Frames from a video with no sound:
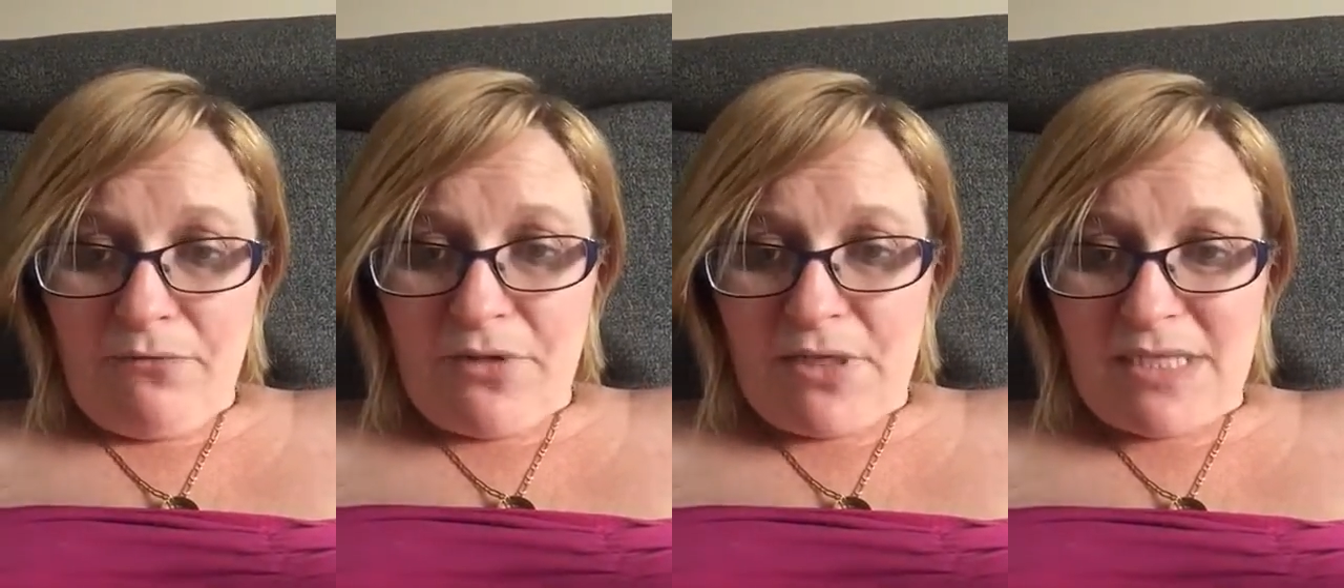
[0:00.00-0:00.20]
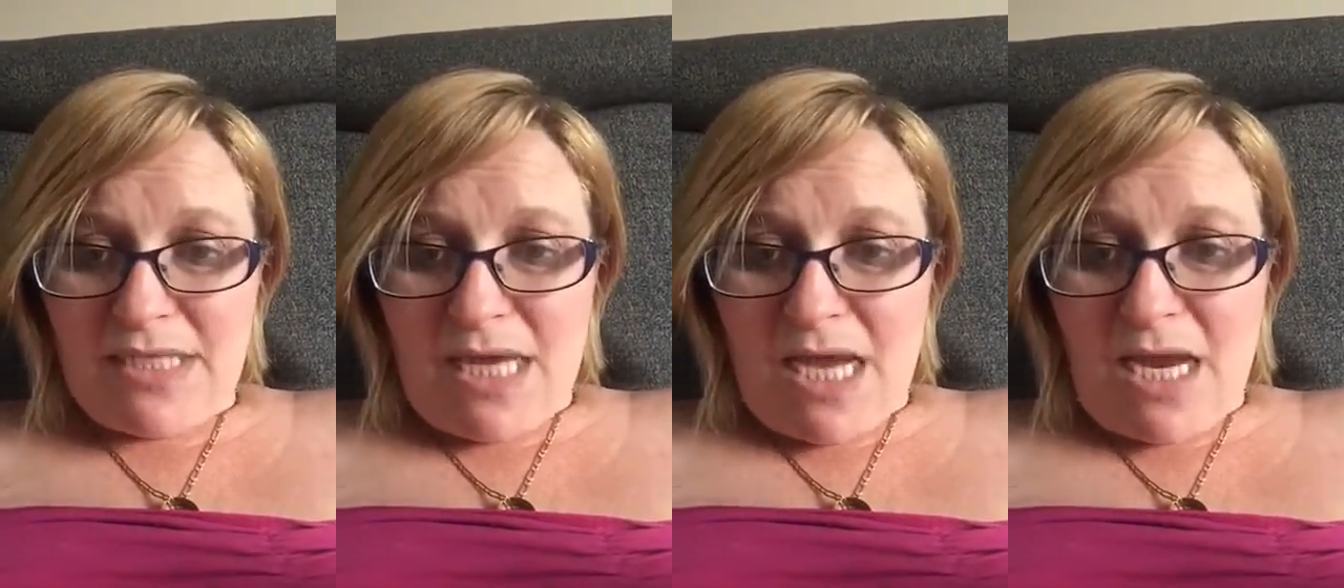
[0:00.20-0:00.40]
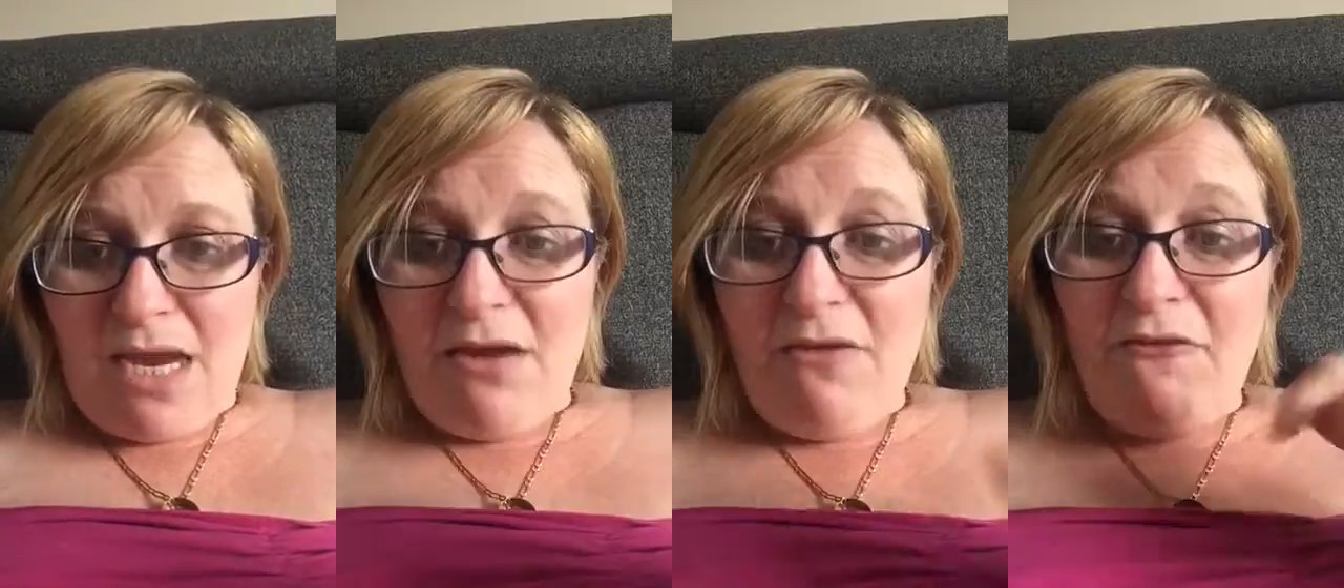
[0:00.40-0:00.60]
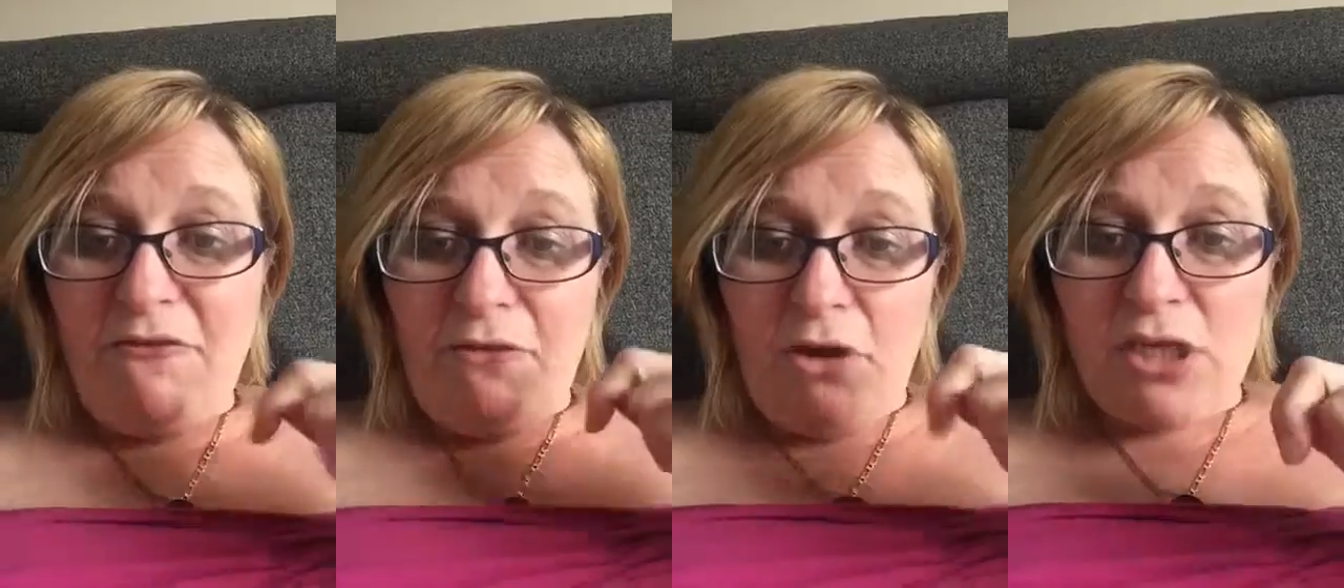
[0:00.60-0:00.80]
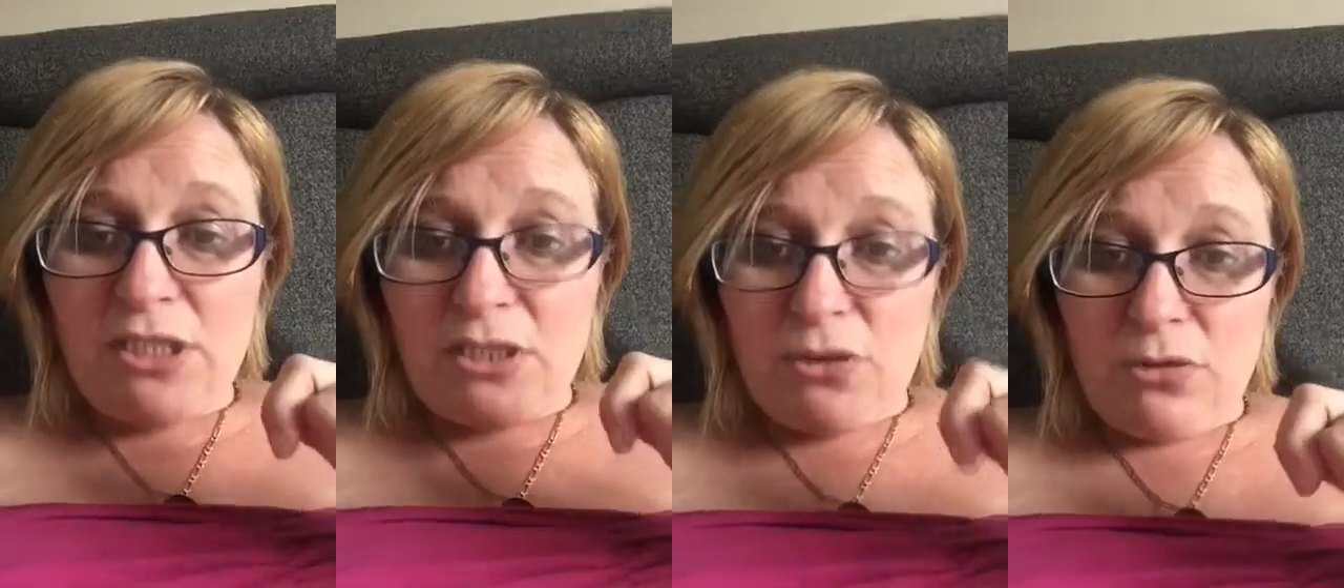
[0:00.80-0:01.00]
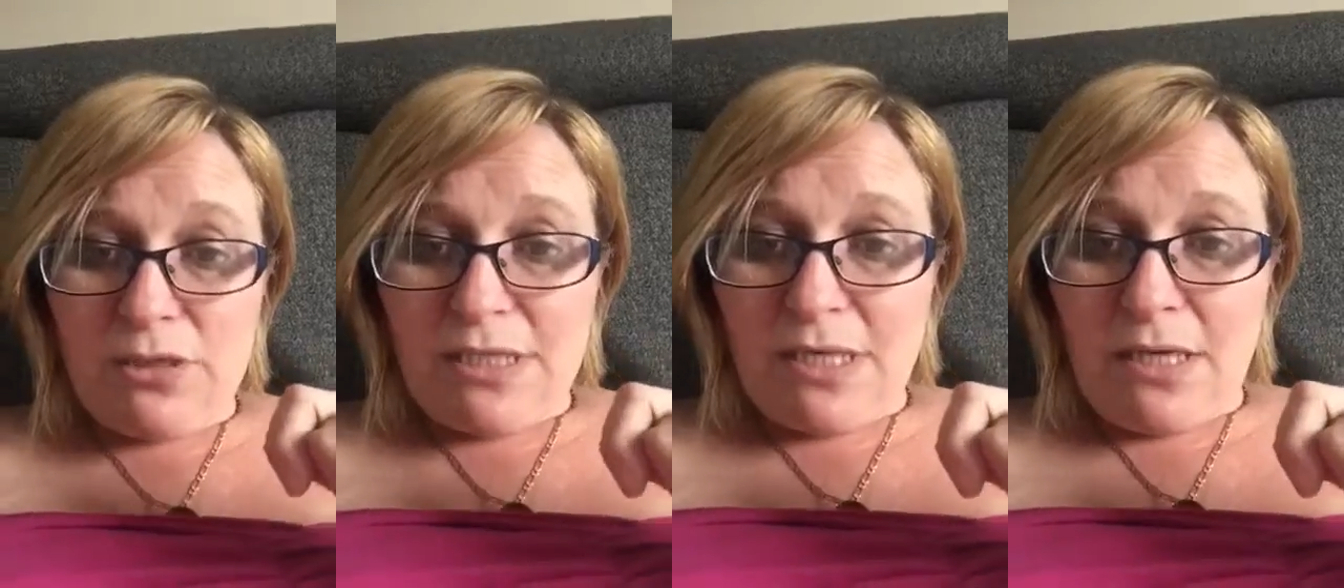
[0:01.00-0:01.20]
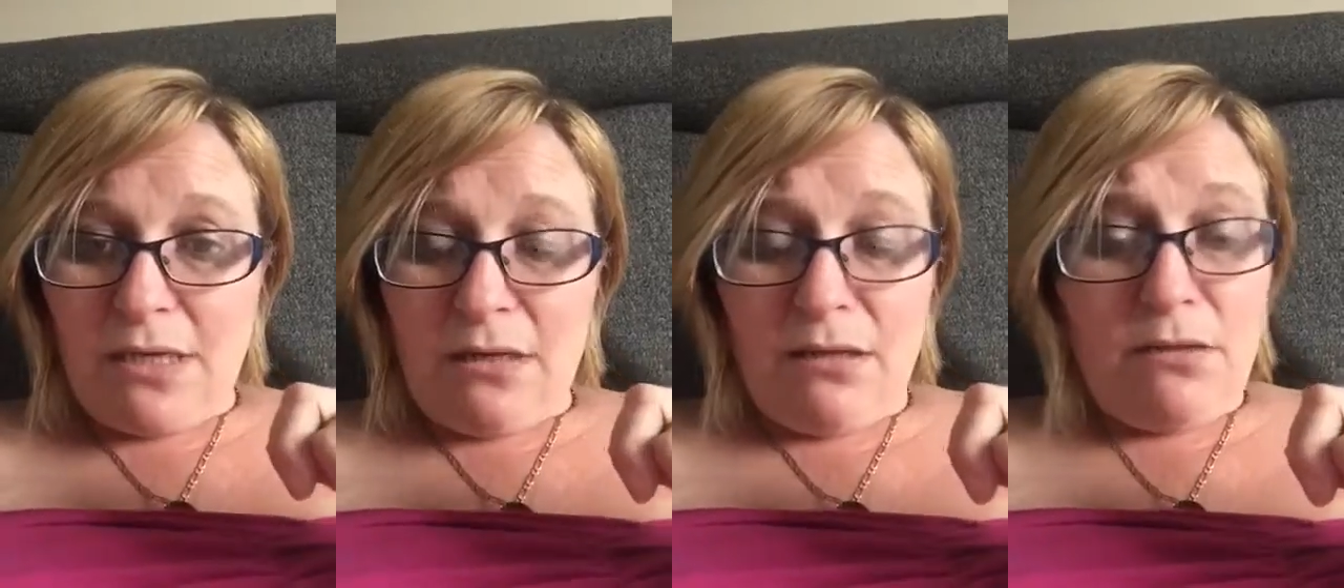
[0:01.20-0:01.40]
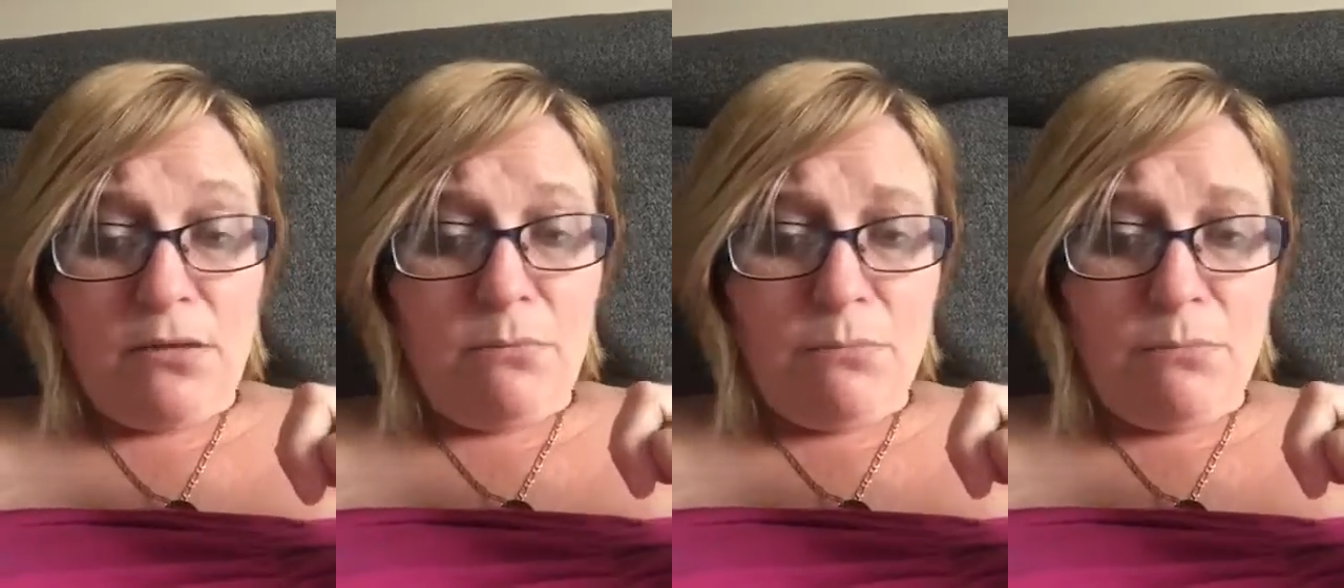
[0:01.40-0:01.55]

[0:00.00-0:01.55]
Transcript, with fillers: of the day, floss your teeth.